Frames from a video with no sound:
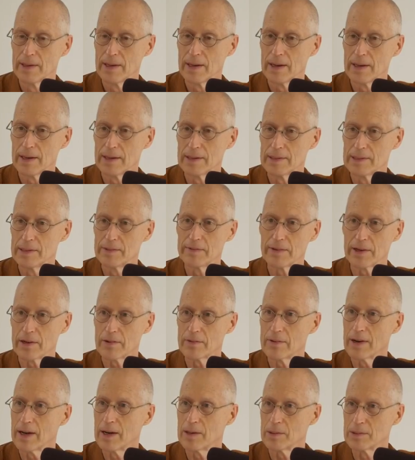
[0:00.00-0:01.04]
uh, living
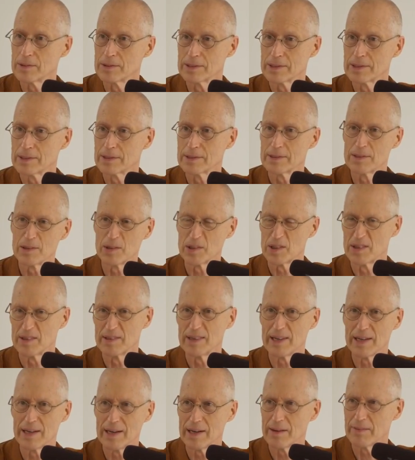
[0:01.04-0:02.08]
around or
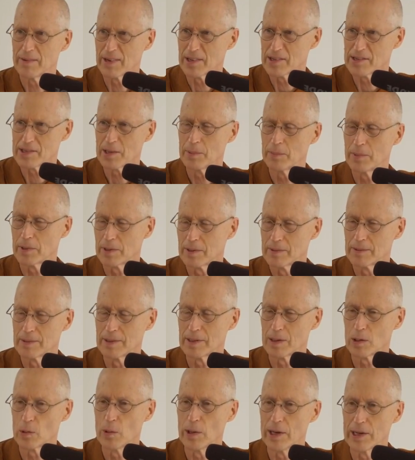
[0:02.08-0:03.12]
having some
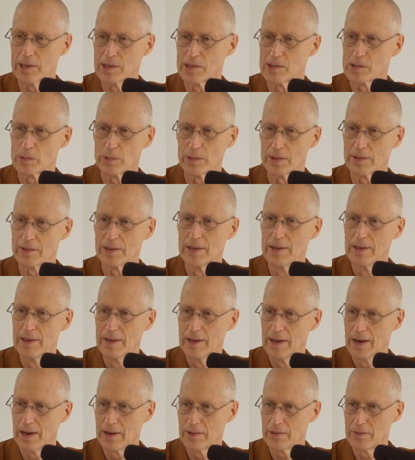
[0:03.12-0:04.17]
acquaintance with
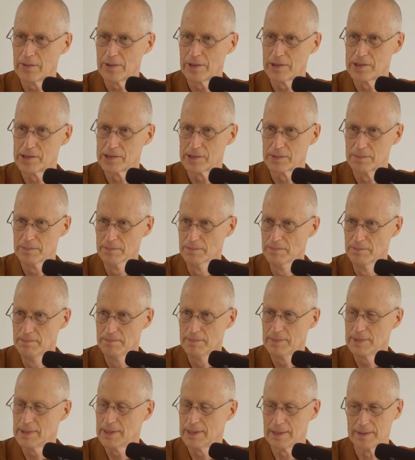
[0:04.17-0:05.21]
hundreds
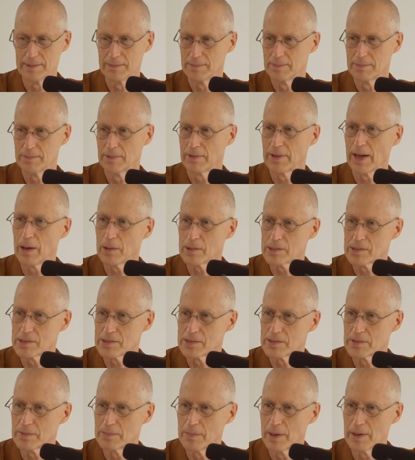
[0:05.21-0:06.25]
and
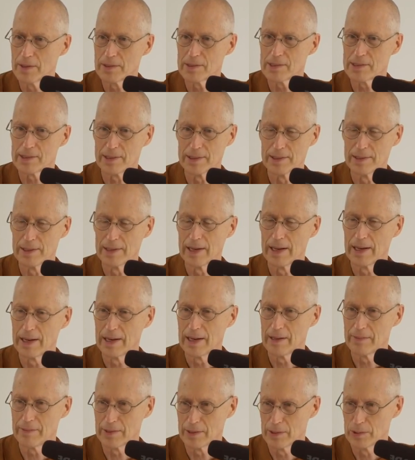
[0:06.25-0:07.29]
thousands of monks, and, and
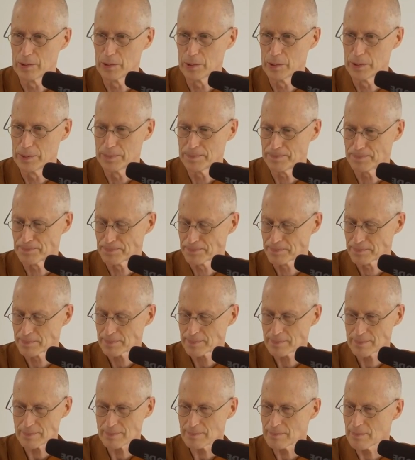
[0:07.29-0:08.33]
having known,
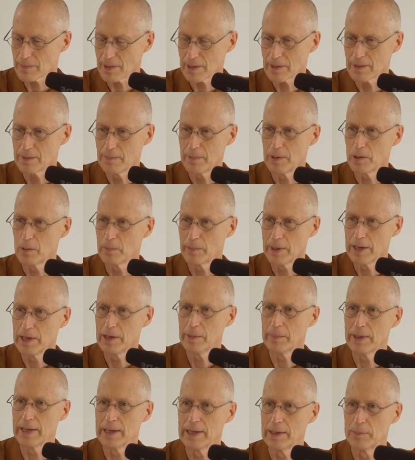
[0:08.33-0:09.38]
you know, many
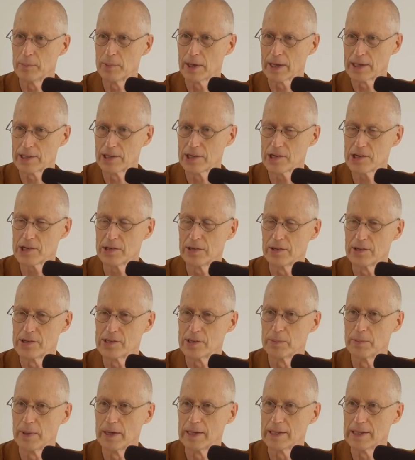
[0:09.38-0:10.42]
many practitioners
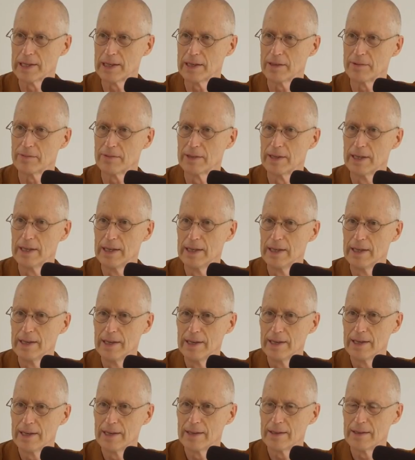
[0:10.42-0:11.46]
in my life
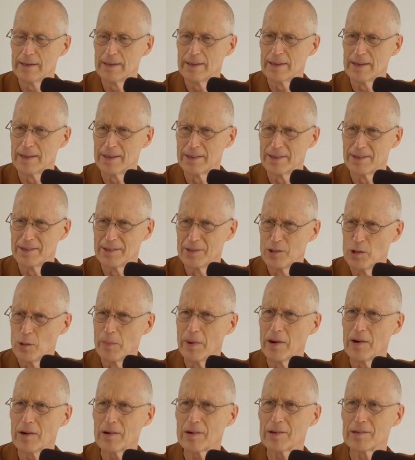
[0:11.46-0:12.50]
uh,
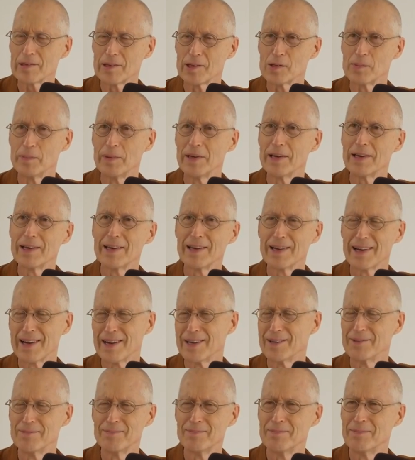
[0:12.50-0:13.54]
numerically speaking,
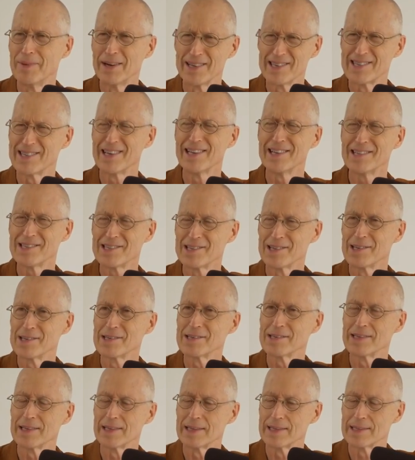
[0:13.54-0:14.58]
I, my sense
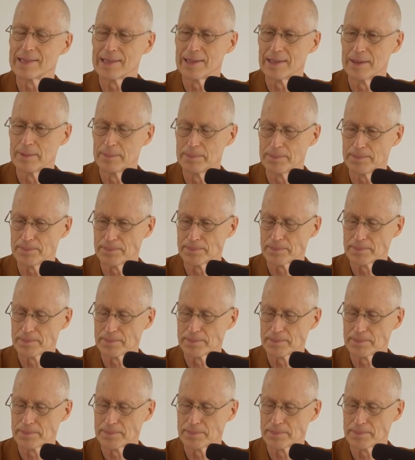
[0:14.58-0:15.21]
is that um,